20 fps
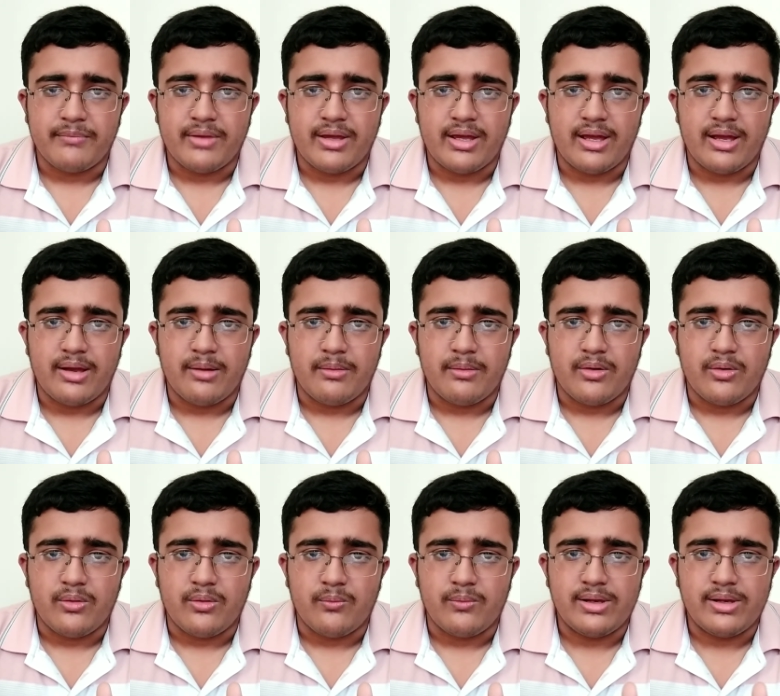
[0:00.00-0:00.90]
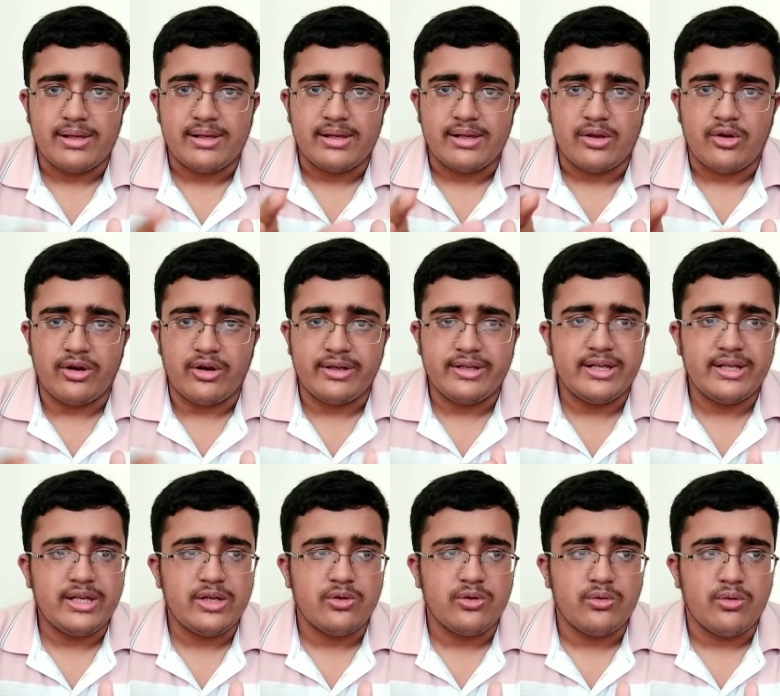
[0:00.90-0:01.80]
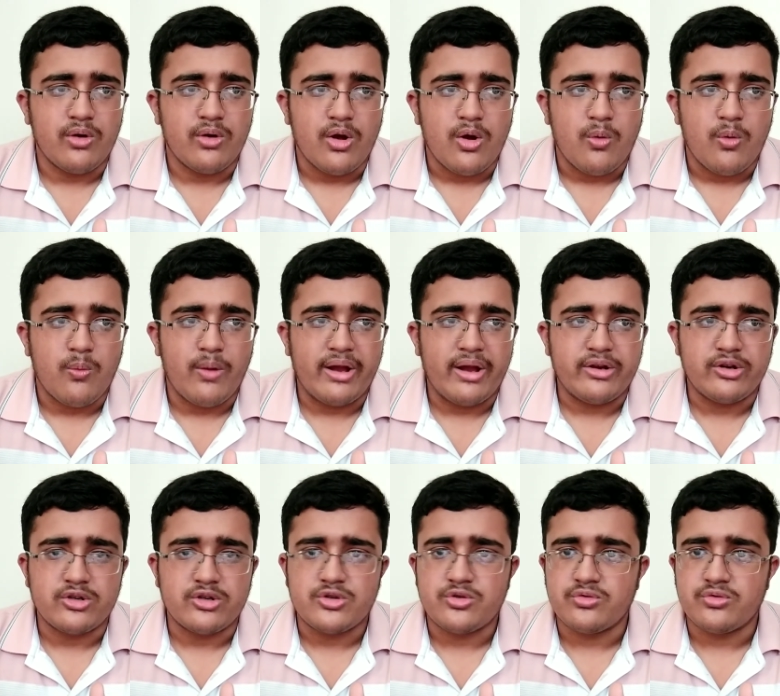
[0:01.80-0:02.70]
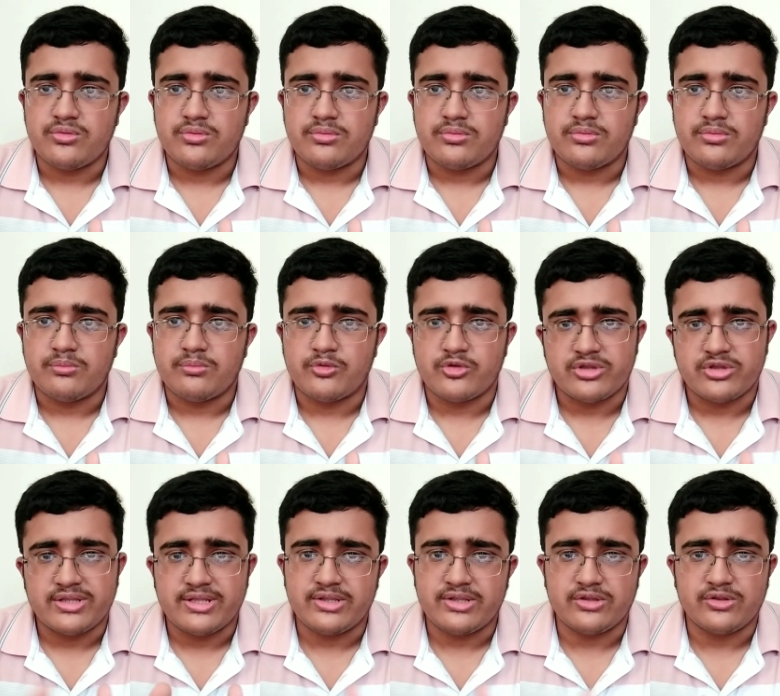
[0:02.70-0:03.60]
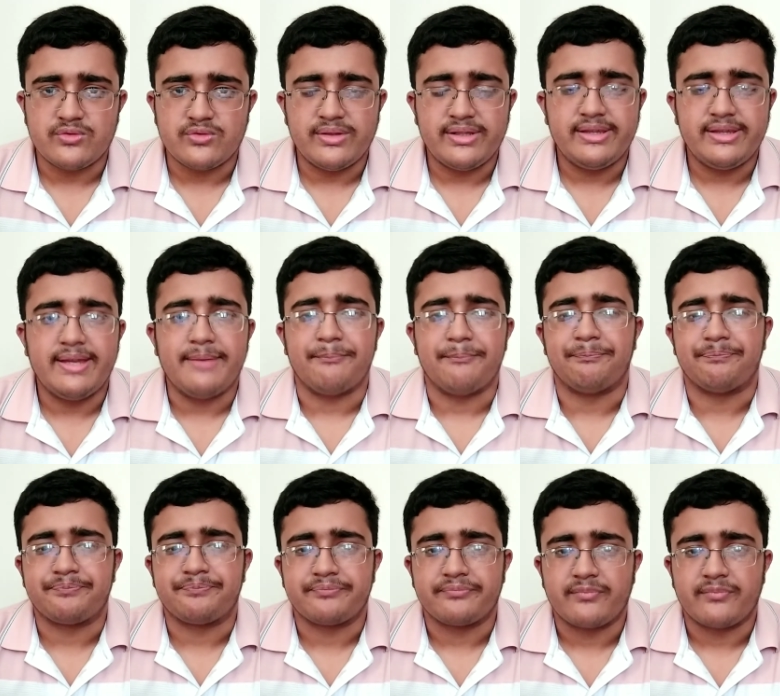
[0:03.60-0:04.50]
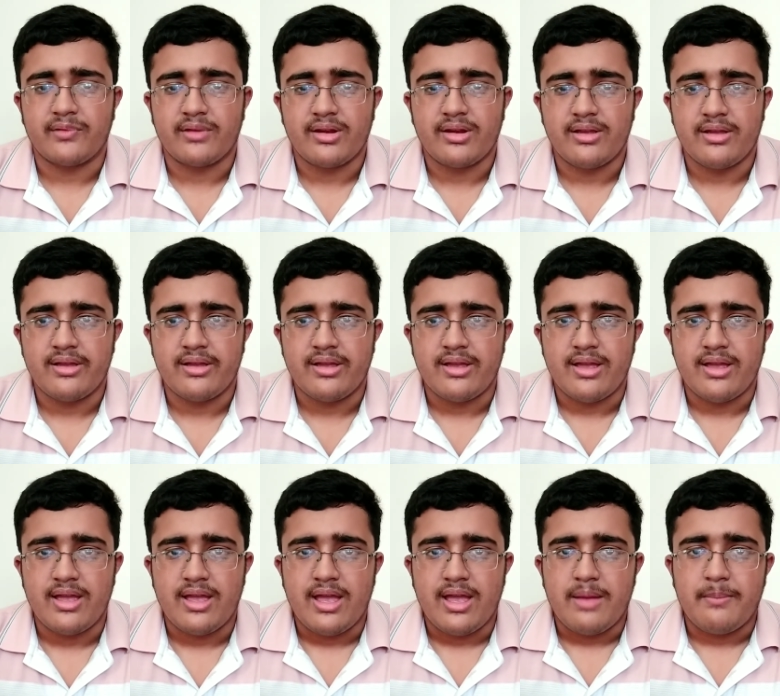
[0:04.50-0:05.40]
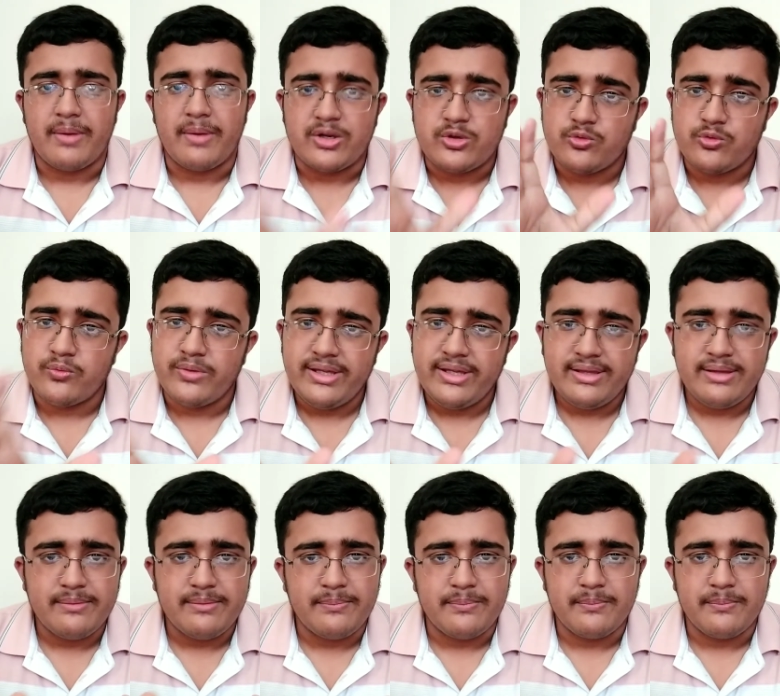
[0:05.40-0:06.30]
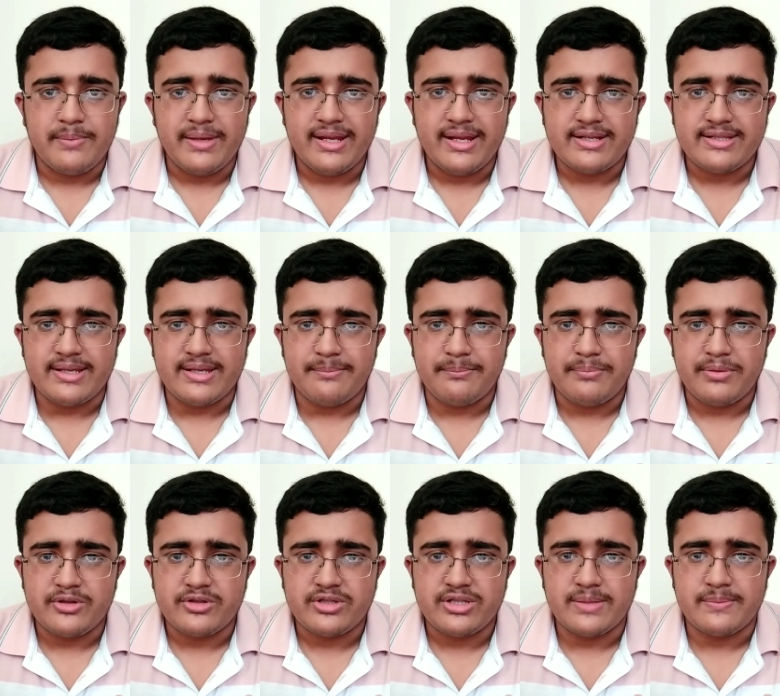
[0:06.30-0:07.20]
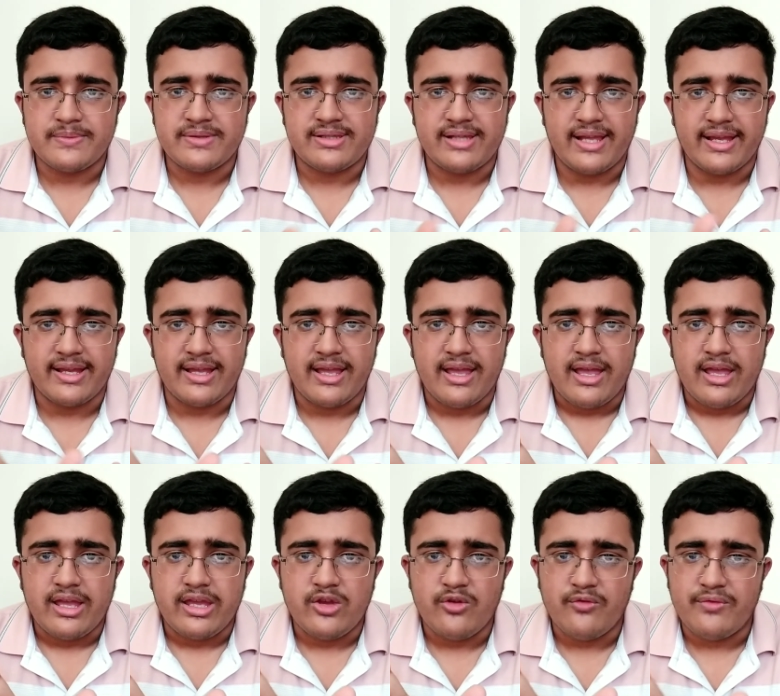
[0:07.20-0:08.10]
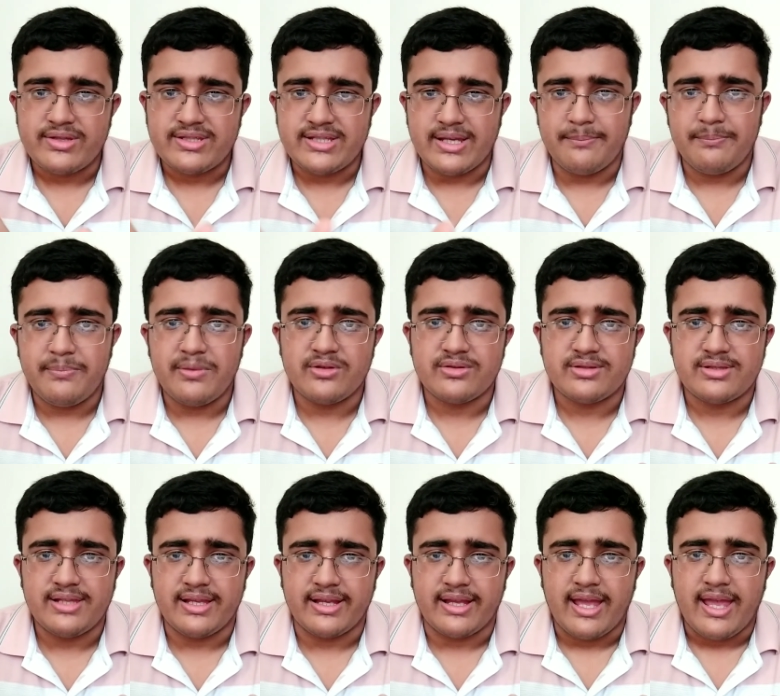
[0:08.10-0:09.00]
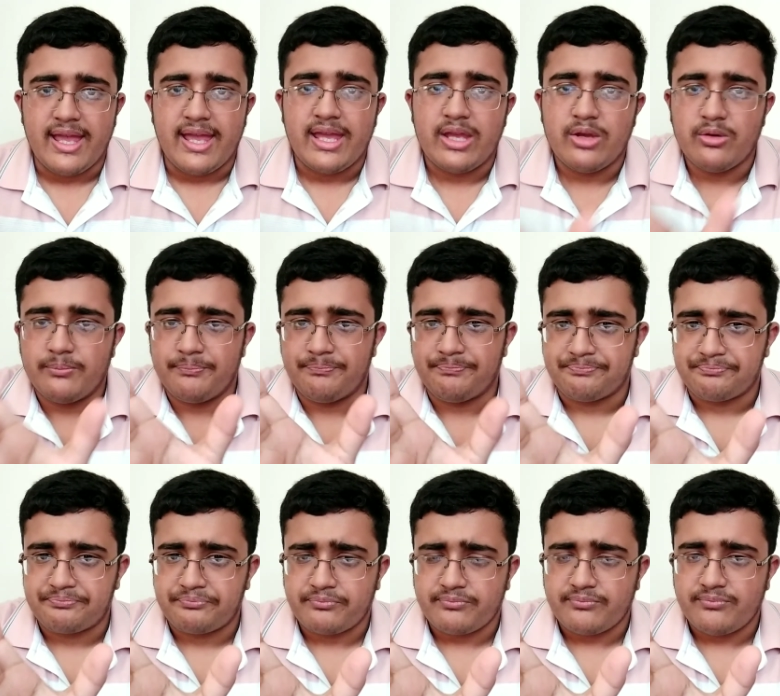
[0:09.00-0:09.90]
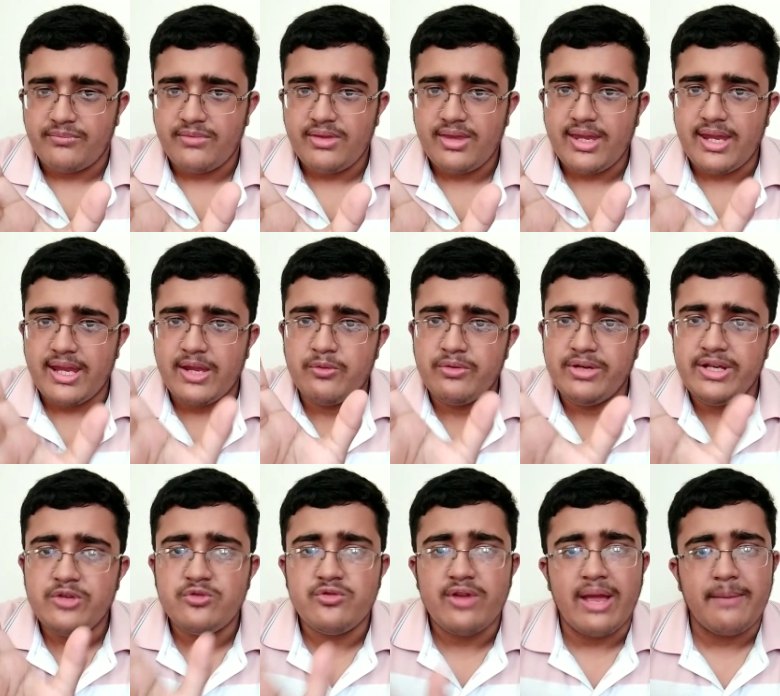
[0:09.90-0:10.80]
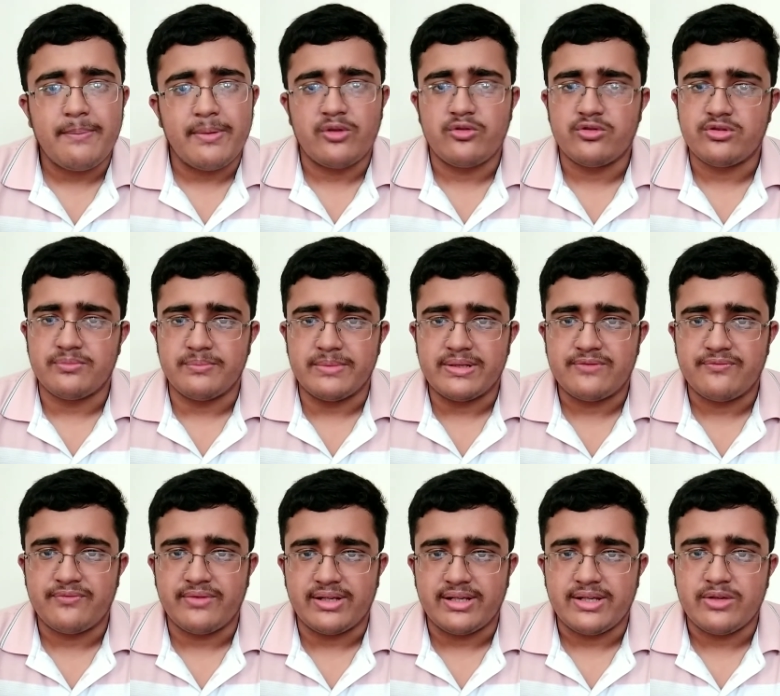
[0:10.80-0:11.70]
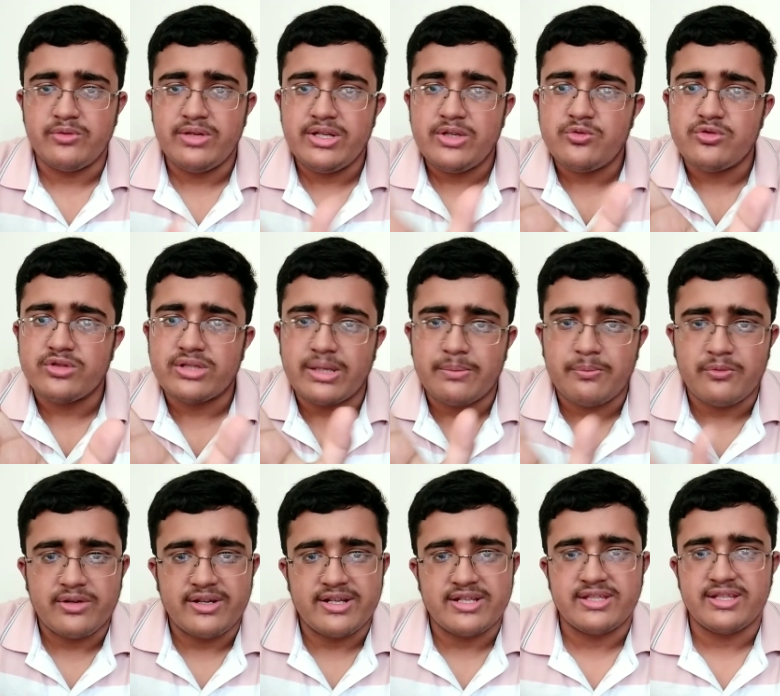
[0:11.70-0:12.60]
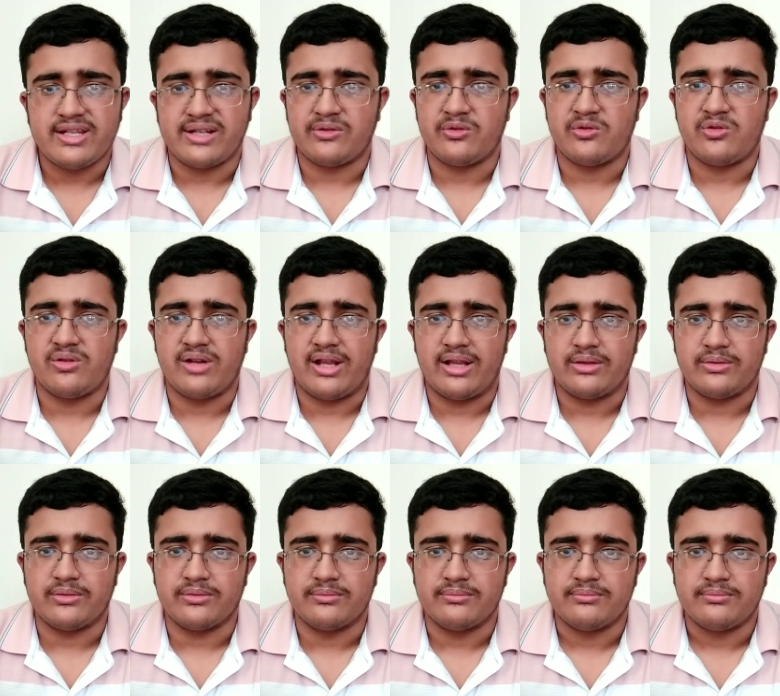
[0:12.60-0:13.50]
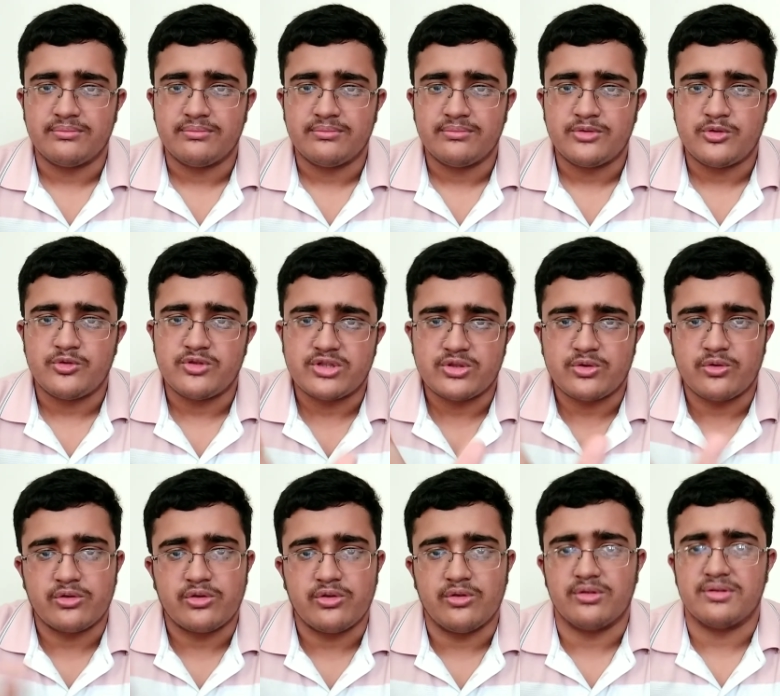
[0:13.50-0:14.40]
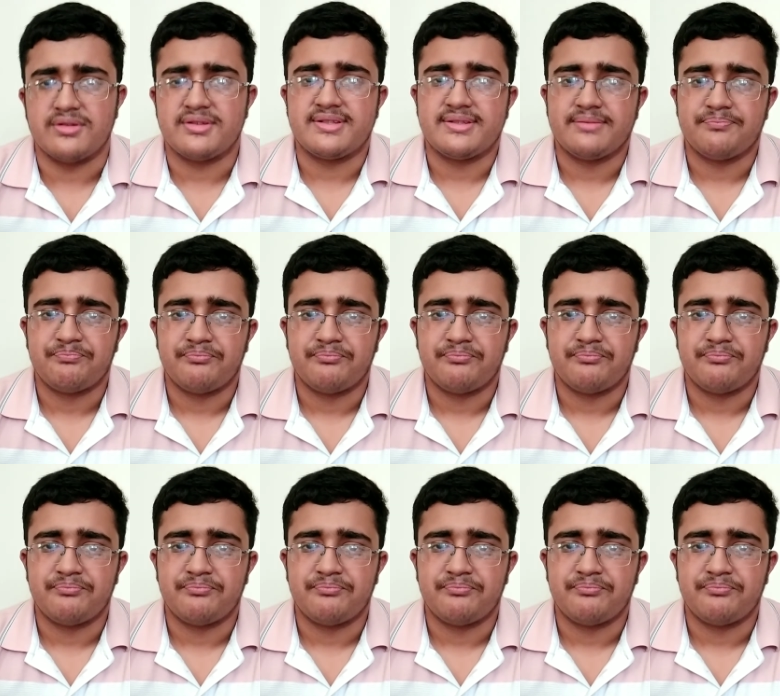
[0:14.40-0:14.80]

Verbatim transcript: uh, will continue one or two more seasons with them. But to win the bigger championships like UEFA Champions League, you you need to have a good midfield. You need to support Cristiano Ronaldo to score goals.